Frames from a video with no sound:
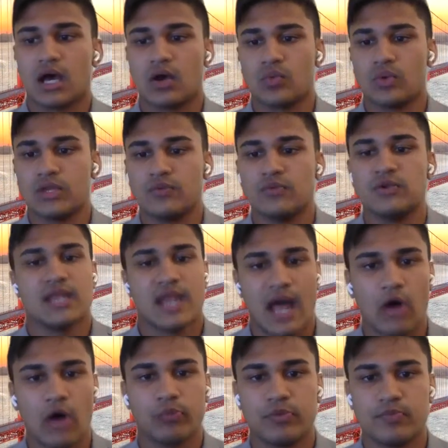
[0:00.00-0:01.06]
we need to
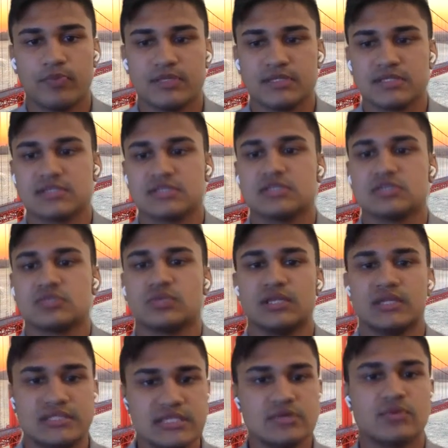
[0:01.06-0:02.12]
help the businesses, we
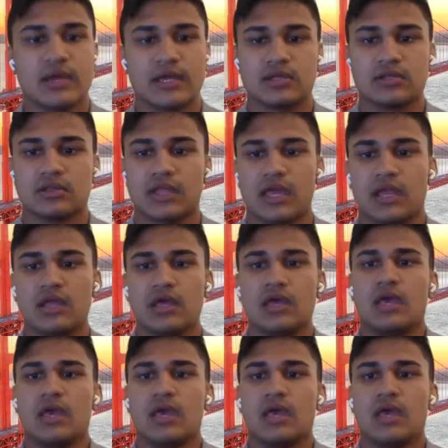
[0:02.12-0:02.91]
need to deregulate,